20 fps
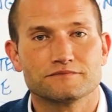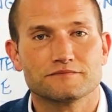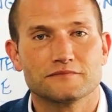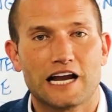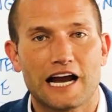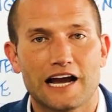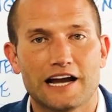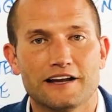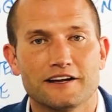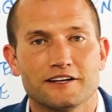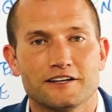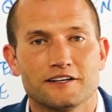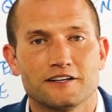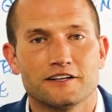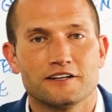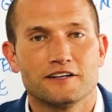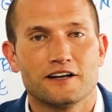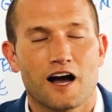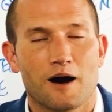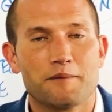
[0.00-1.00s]
Okay?
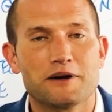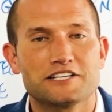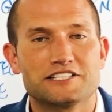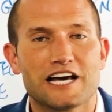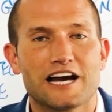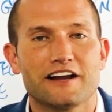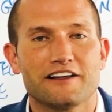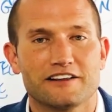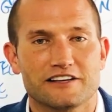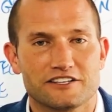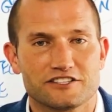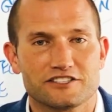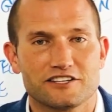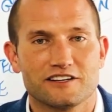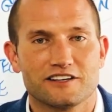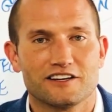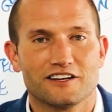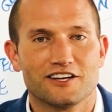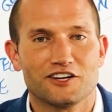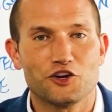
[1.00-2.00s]
I'm going to tell you this.
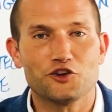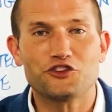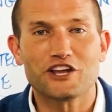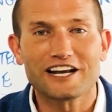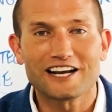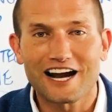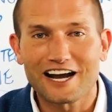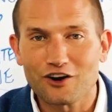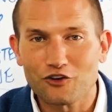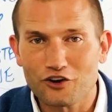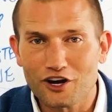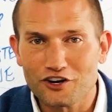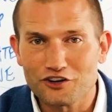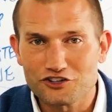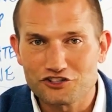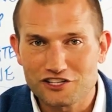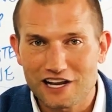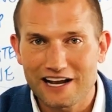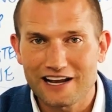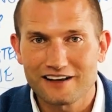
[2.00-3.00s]
You think I don't
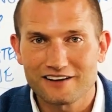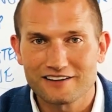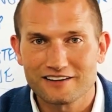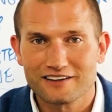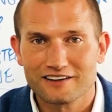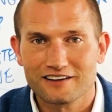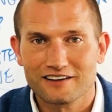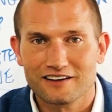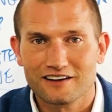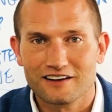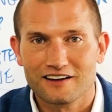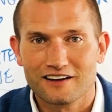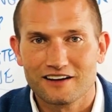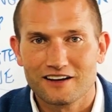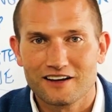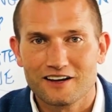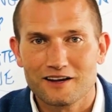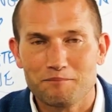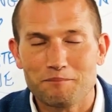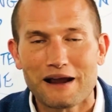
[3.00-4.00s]
understand?
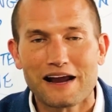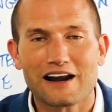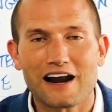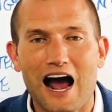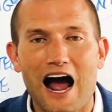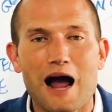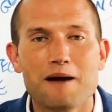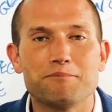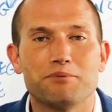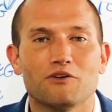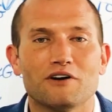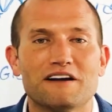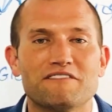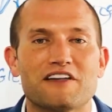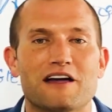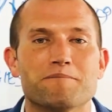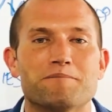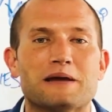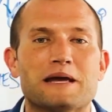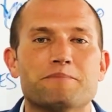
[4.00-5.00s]
Man, I believe
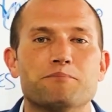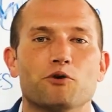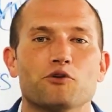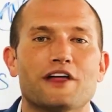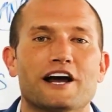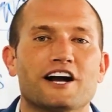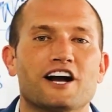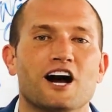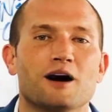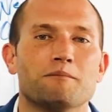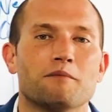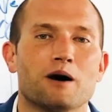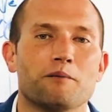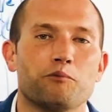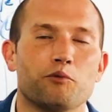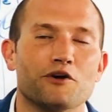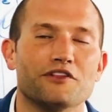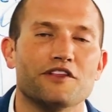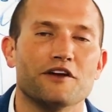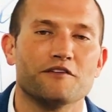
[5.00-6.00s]
that people that come
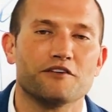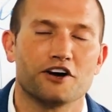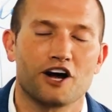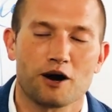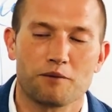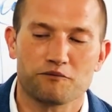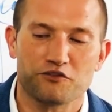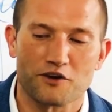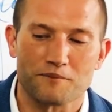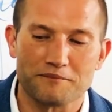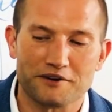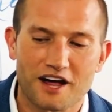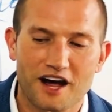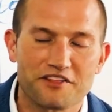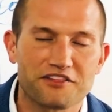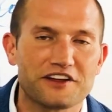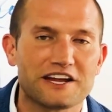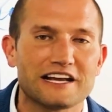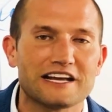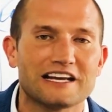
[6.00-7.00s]
up with come from
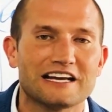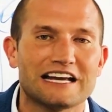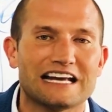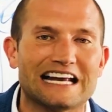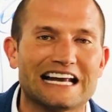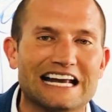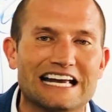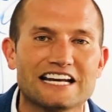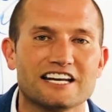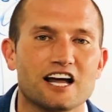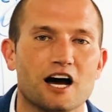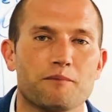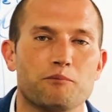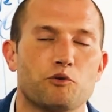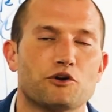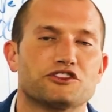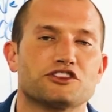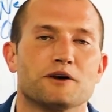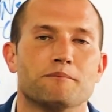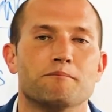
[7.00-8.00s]
nothing end up
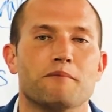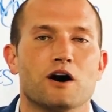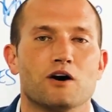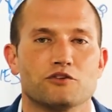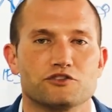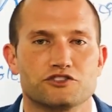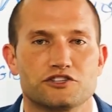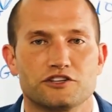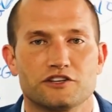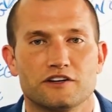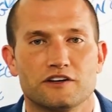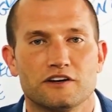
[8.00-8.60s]
with the most.